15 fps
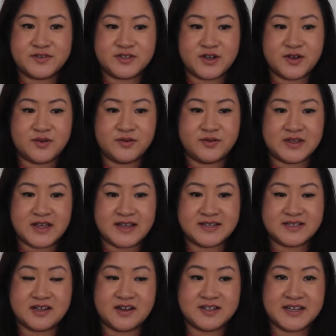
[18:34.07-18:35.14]
So they
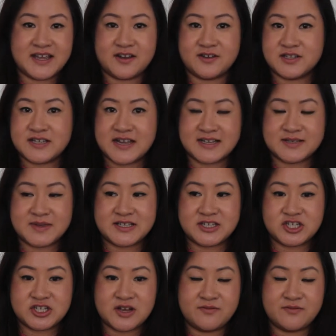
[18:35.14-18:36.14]
started to get those text messages